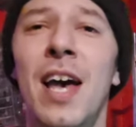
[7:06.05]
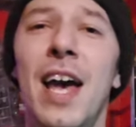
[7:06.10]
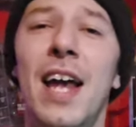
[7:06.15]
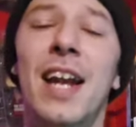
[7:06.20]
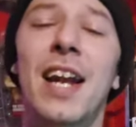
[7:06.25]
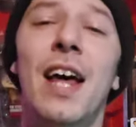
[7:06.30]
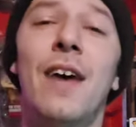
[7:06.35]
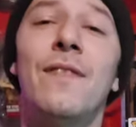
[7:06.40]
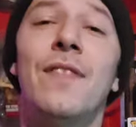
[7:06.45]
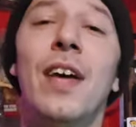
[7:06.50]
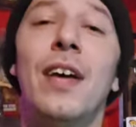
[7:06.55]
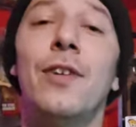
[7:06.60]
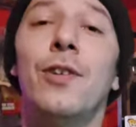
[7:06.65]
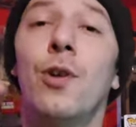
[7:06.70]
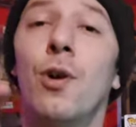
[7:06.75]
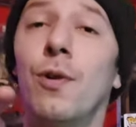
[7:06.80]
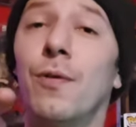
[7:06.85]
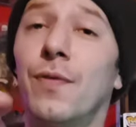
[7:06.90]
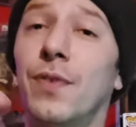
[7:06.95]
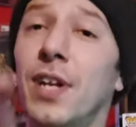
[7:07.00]
and have that
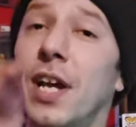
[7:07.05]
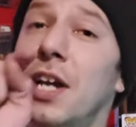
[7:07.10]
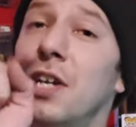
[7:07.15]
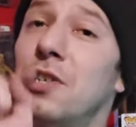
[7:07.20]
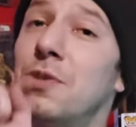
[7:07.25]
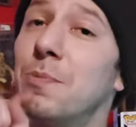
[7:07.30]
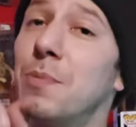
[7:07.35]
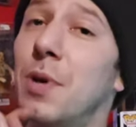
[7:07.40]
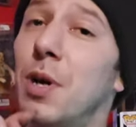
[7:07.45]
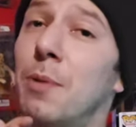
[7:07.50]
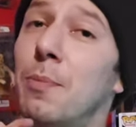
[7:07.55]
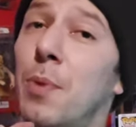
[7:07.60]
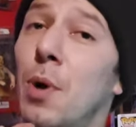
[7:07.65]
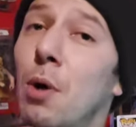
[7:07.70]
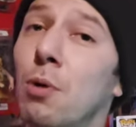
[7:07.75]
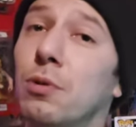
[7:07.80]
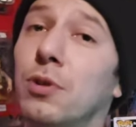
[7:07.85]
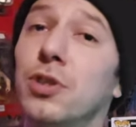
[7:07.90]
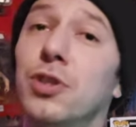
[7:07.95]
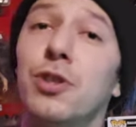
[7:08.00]
notification bell
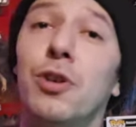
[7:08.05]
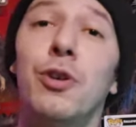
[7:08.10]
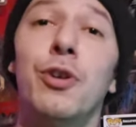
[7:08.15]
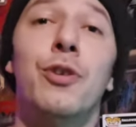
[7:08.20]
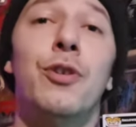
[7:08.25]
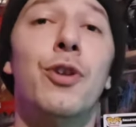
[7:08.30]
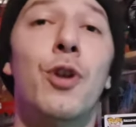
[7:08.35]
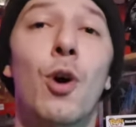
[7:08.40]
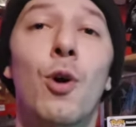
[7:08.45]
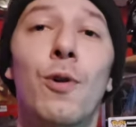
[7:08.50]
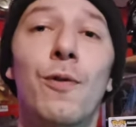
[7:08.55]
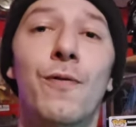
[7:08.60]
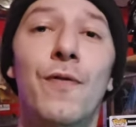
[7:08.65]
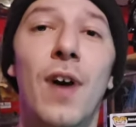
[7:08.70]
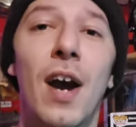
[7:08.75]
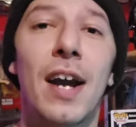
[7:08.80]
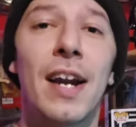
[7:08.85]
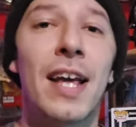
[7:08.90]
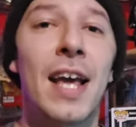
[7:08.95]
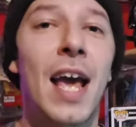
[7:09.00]
poked so you're
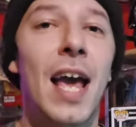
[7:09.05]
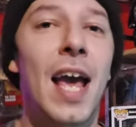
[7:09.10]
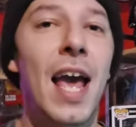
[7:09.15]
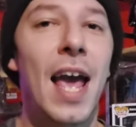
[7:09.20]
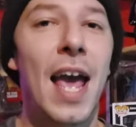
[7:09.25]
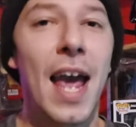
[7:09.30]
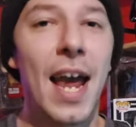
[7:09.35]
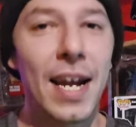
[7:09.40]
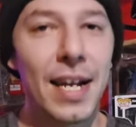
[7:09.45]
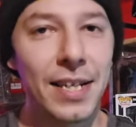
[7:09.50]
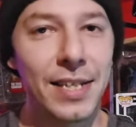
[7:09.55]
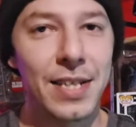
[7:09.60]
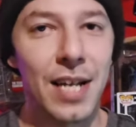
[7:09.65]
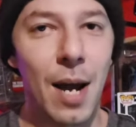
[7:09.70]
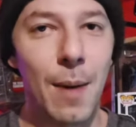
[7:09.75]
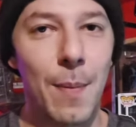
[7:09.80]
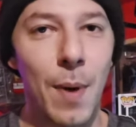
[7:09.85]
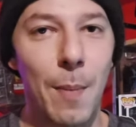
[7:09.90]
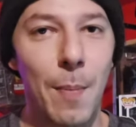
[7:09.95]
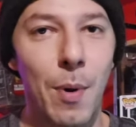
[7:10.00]
notified
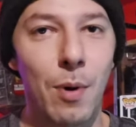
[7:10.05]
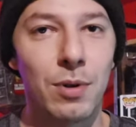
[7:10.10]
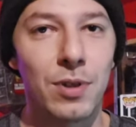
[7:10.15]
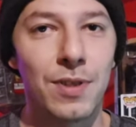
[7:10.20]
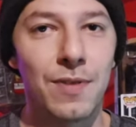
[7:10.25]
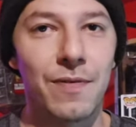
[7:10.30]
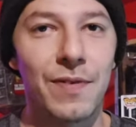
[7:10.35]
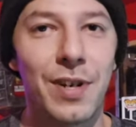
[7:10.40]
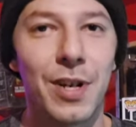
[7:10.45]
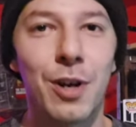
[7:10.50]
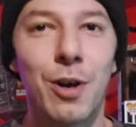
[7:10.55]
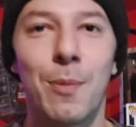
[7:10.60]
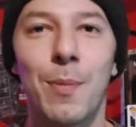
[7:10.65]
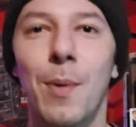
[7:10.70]
anytime I post a video.